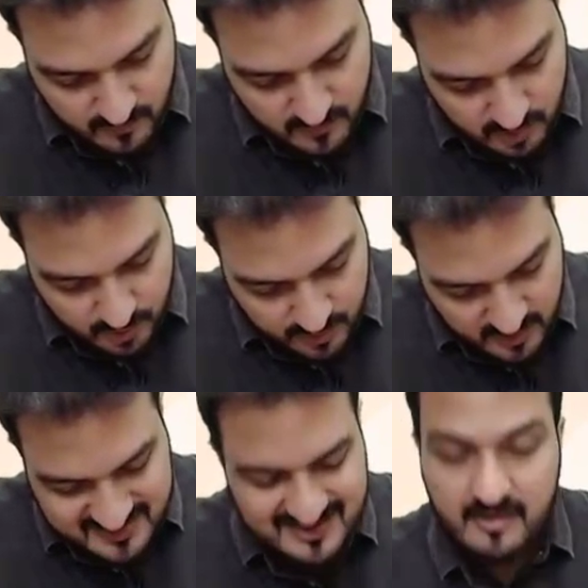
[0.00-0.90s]

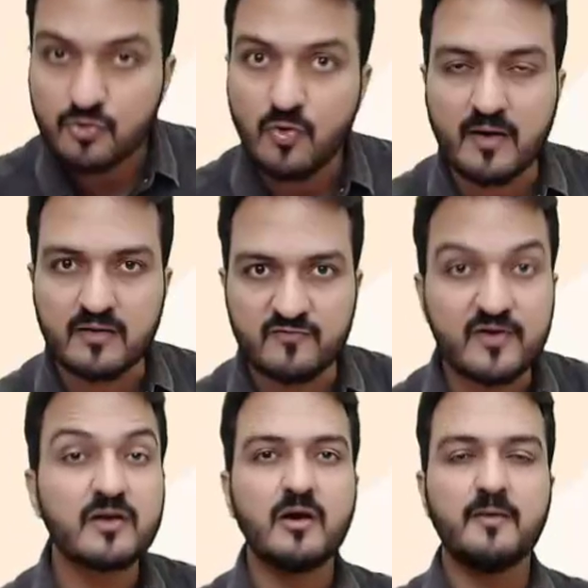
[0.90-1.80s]
units that you are
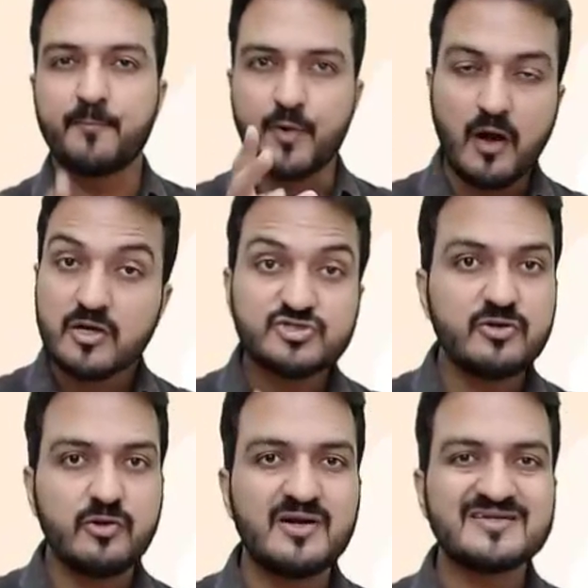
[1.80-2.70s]
given,
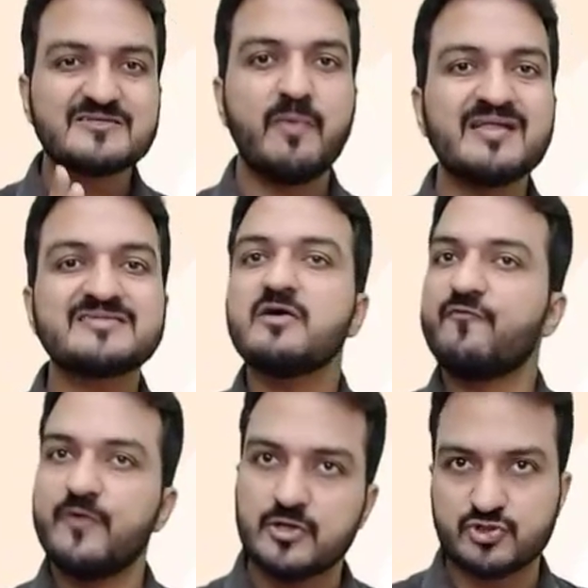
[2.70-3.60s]
production units means the
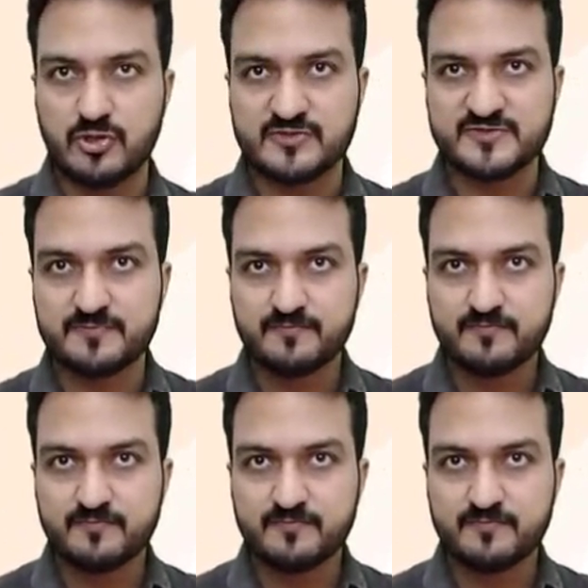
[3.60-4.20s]
finished goods.